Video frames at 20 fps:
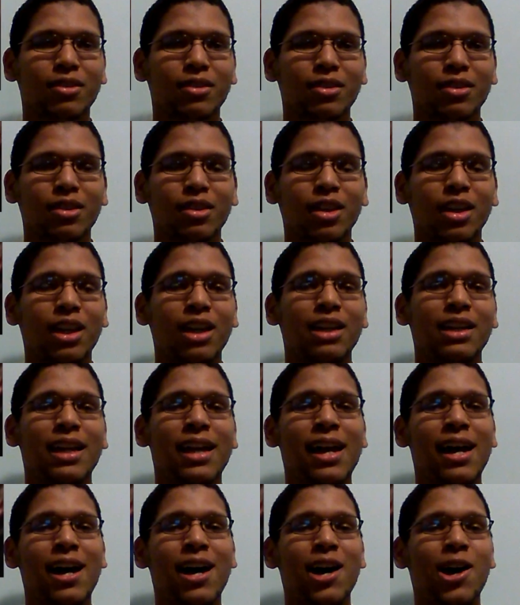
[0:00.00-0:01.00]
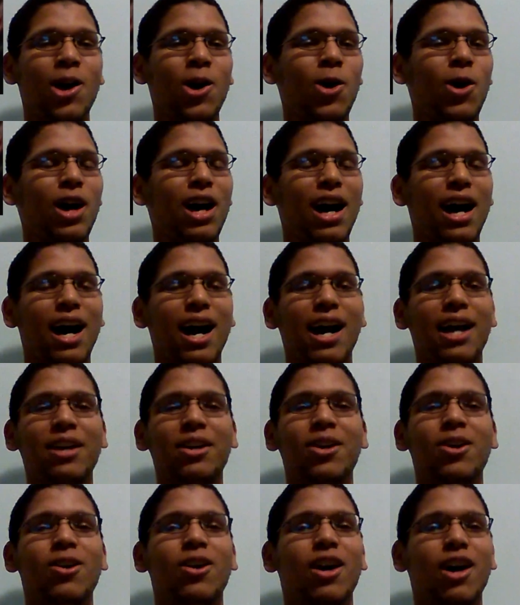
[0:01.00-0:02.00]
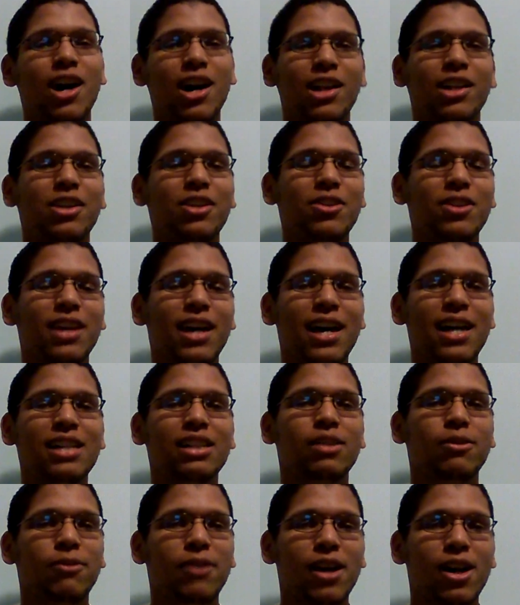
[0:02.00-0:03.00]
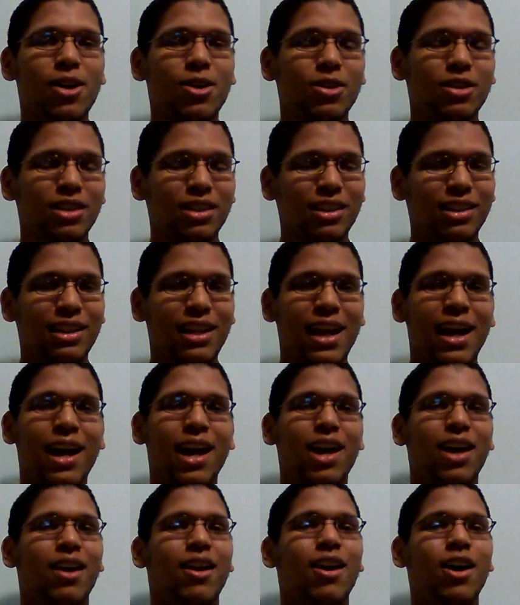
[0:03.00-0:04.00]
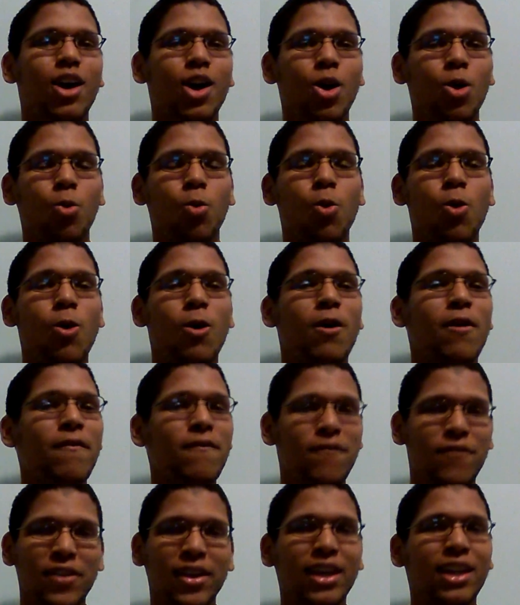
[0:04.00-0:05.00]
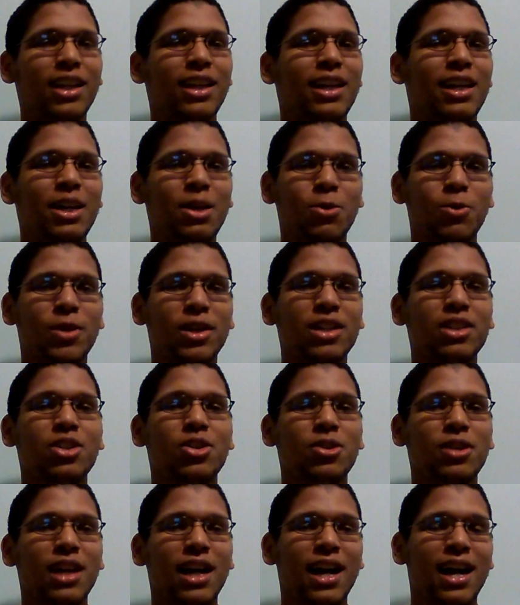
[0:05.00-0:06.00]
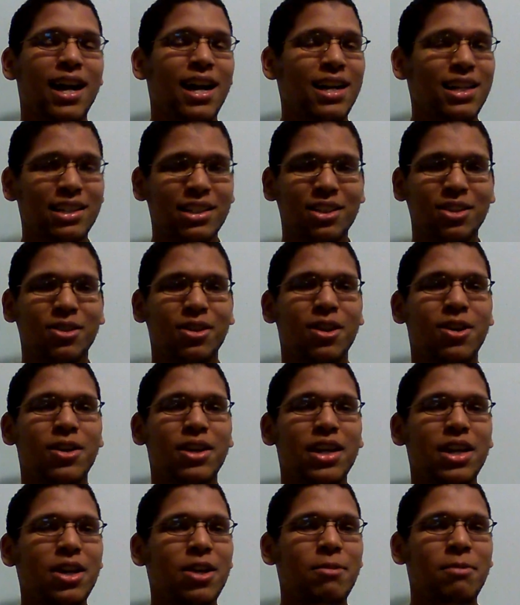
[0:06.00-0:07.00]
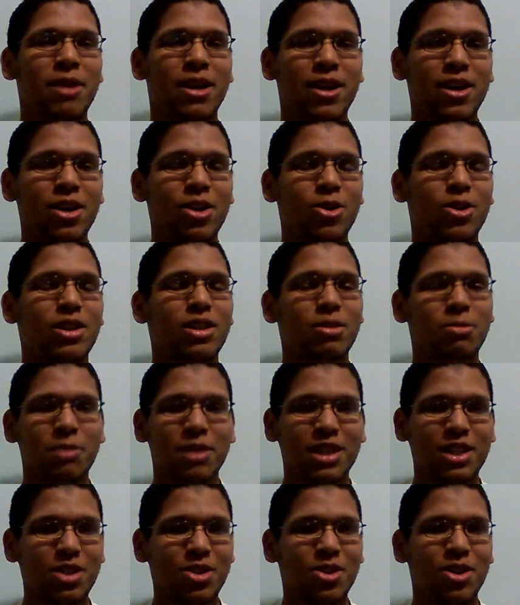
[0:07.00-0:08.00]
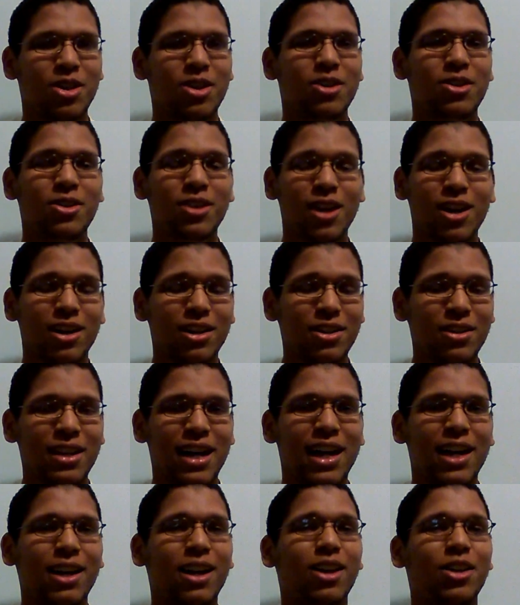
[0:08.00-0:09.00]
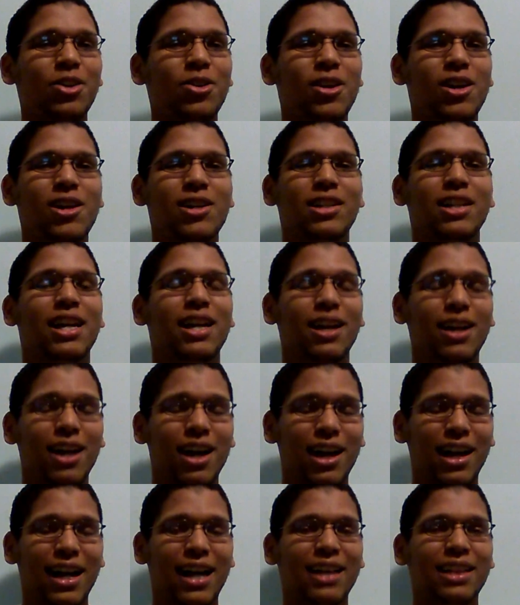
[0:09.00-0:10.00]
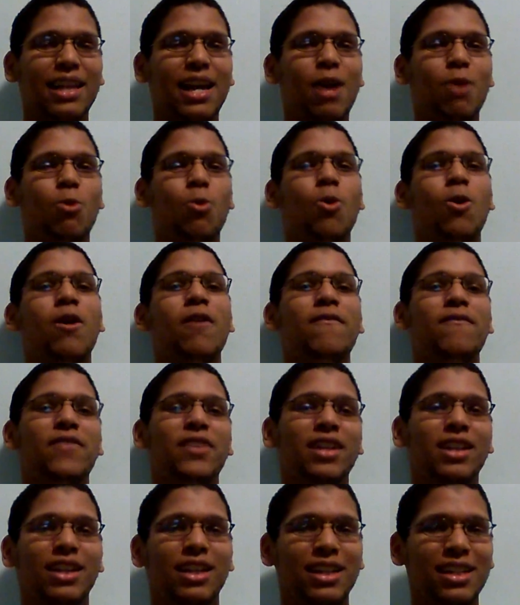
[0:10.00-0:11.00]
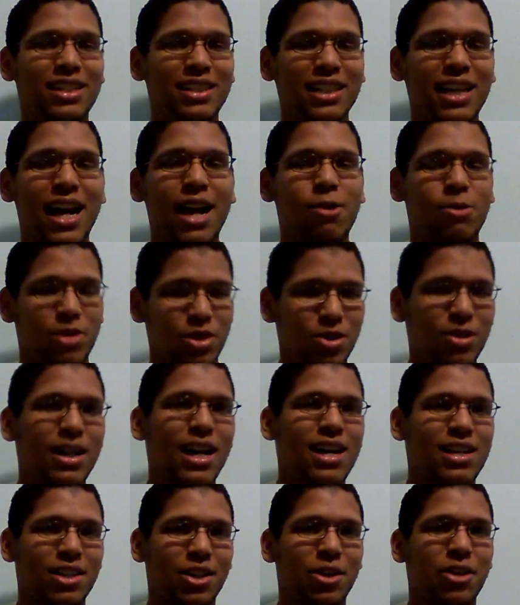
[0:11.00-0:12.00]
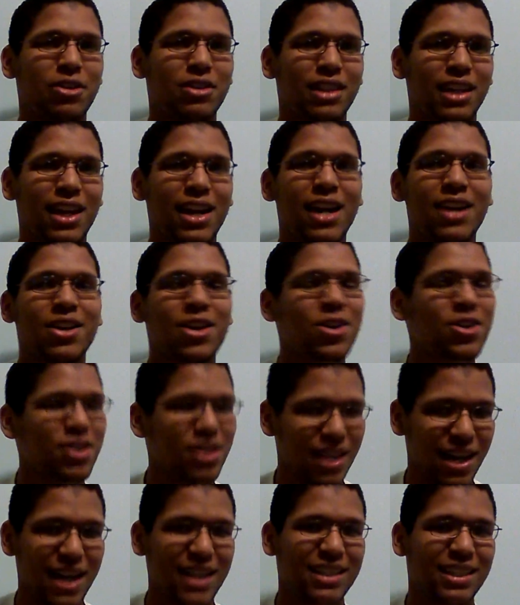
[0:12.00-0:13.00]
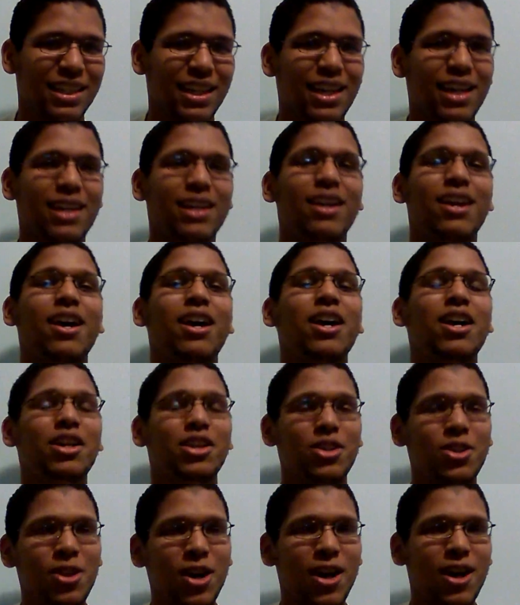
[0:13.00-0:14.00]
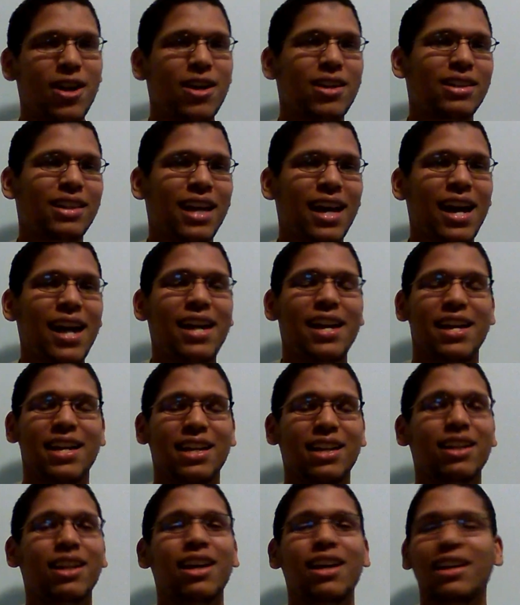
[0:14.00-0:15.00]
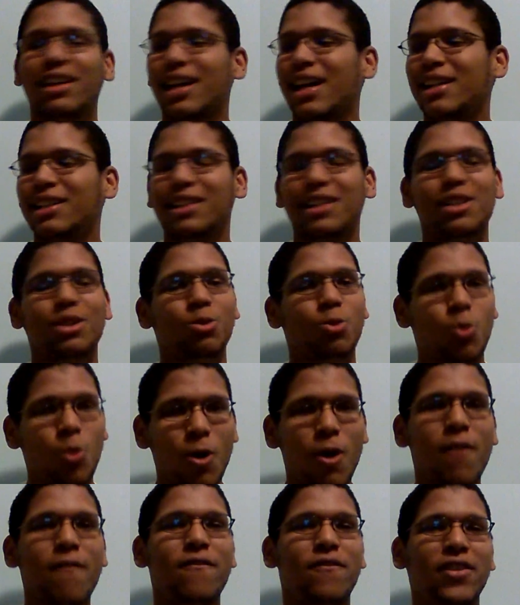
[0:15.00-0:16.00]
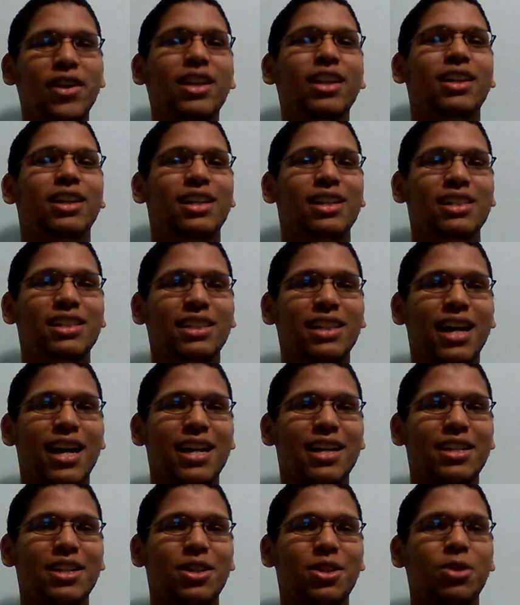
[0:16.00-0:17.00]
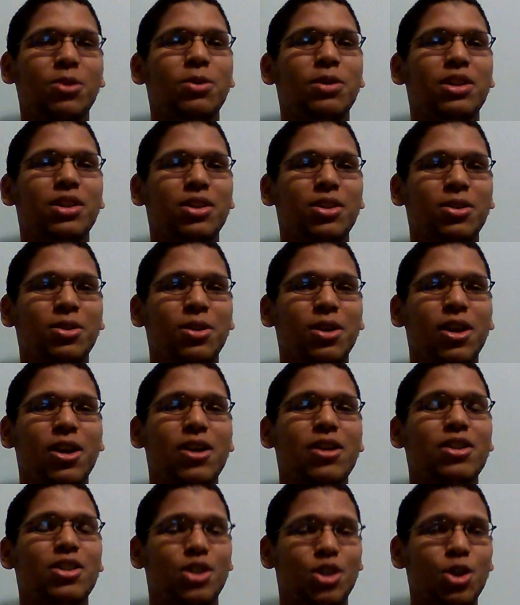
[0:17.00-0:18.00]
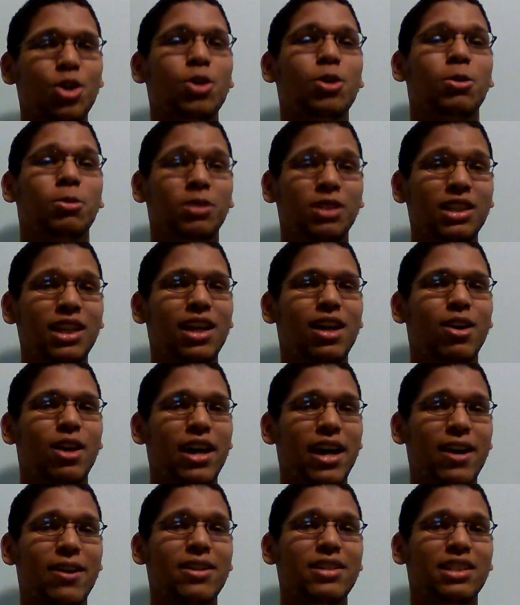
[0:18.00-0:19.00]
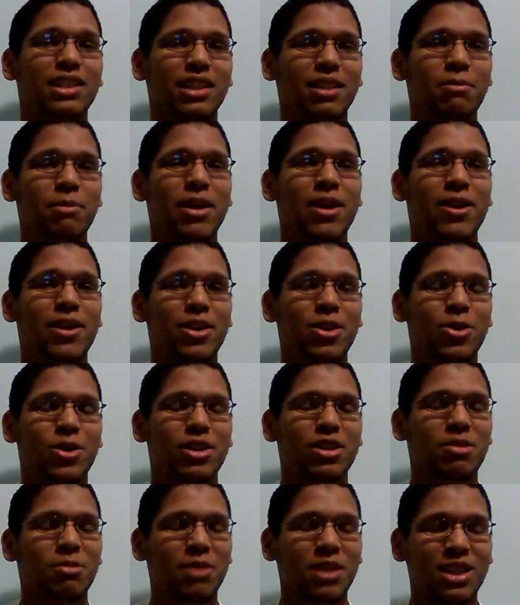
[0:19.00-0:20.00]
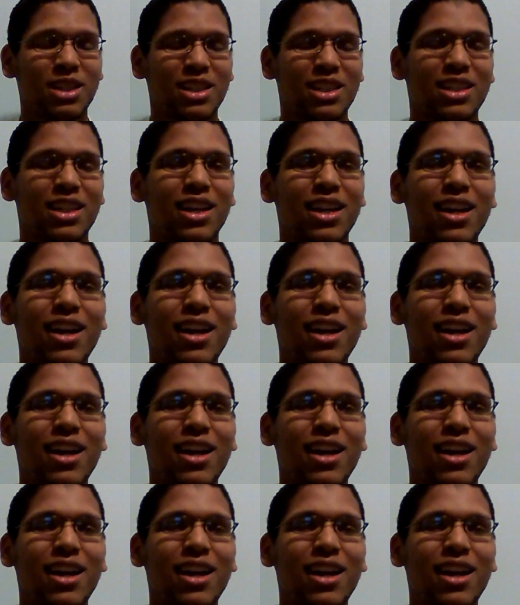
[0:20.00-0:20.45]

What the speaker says: Christmas. Now, I know all of you guys felt that warm feeling when you guys, hear Merry Christmas. You all got that warm feeling inside when you guys heard that. I know you guys did. You heard that and got this warm feeling inside of you when you heard Zoom tell Harrison Merry Christmas.